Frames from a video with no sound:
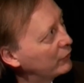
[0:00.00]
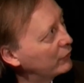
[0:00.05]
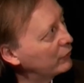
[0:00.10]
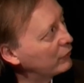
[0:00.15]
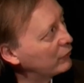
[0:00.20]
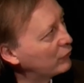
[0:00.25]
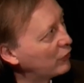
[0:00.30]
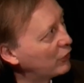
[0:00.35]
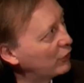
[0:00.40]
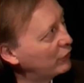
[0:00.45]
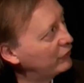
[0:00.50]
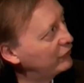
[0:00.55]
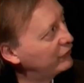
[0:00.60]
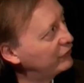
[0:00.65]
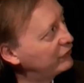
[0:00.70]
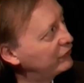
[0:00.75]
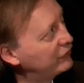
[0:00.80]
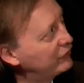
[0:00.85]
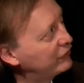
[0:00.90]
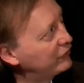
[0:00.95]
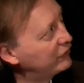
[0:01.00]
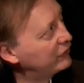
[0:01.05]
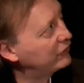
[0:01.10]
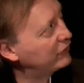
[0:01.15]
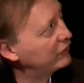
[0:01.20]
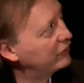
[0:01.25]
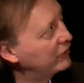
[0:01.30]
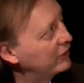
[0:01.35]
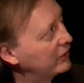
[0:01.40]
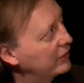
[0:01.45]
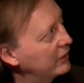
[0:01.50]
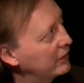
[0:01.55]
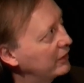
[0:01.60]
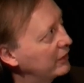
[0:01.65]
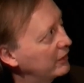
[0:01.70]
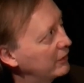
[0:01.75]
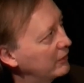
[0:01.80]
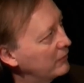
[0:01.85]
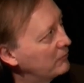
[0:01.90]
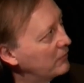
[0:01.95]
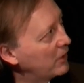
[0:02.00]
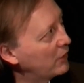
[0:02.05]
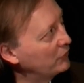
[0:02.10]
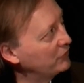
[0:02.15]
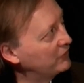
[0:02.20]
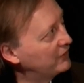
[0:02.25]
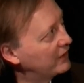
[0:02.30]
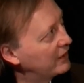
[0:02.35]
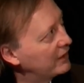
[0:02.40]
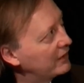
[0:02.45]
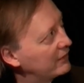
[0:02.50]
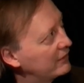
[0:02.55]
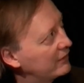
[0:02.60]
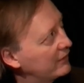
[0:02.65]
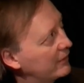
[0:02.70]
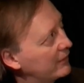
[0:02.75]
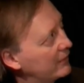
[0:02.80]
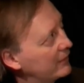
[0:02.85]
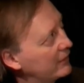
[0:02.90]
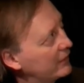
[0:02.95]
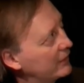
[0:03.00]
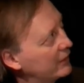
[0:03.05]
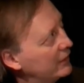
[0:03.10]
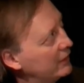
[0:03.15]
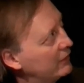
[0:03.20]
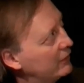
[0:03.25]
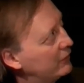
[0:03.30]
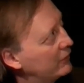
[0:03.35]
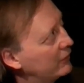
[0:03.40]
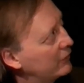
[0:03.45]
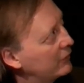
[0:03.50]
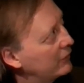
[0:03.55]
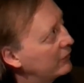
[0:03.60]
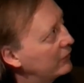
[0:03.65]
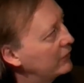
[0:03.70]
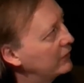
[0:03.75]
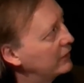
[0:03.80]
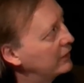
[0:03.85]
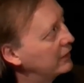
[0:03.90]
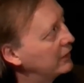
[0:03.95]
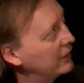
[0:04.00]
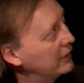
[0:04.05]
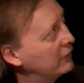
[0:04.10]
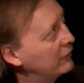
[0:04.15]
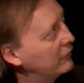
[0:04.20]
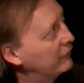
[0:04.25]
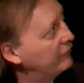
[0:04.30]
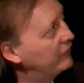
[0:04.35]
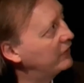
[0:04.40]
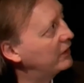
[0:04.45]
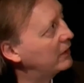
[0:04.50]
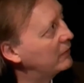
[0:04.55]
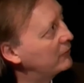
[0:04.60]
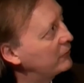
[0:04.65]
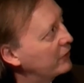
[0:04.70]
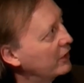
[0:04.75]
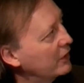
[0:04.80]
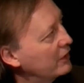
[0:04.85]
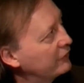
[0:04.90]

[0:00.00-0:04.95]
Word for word: rocks, mountain in the films.